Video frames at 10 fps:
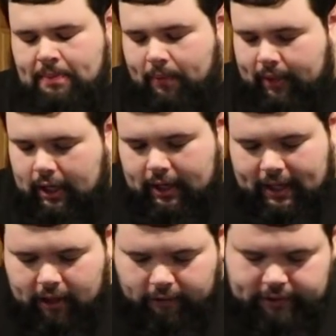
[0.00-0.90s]
But we got it
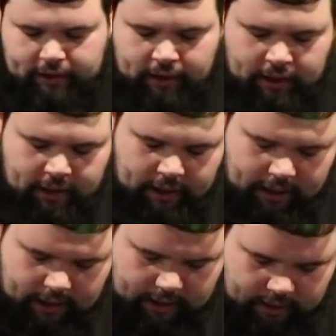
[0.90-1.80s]
out,
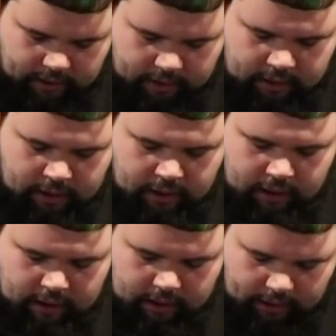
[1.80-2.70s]
and
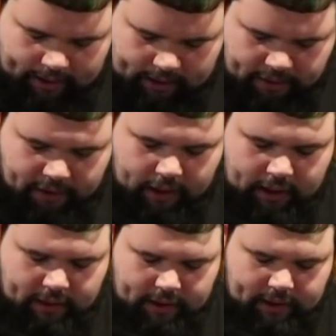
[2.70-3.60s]
like I
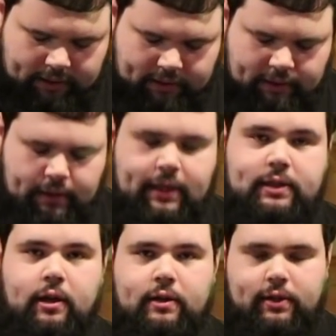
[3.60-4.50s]
thought, this
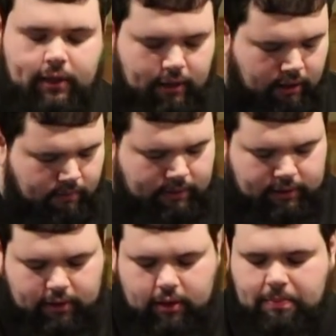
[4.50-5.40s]
is good and secure, which
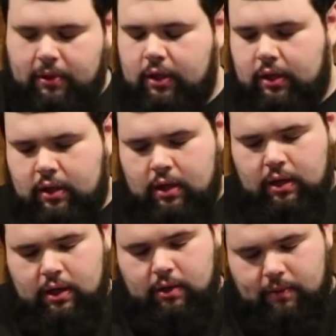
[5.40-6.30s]
is the good part.
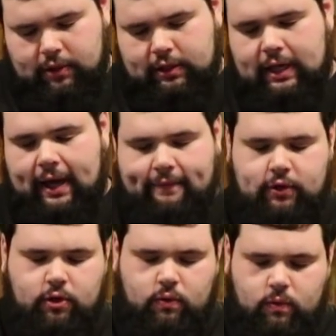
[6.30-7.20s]
We just have
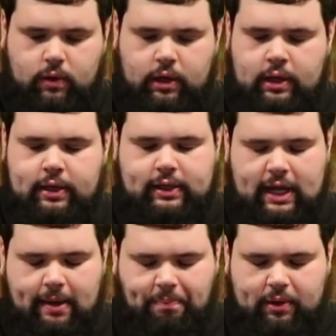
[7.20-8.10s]
to
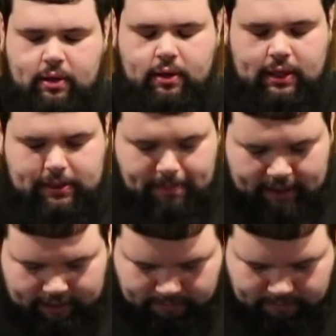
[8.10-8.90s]
snap this back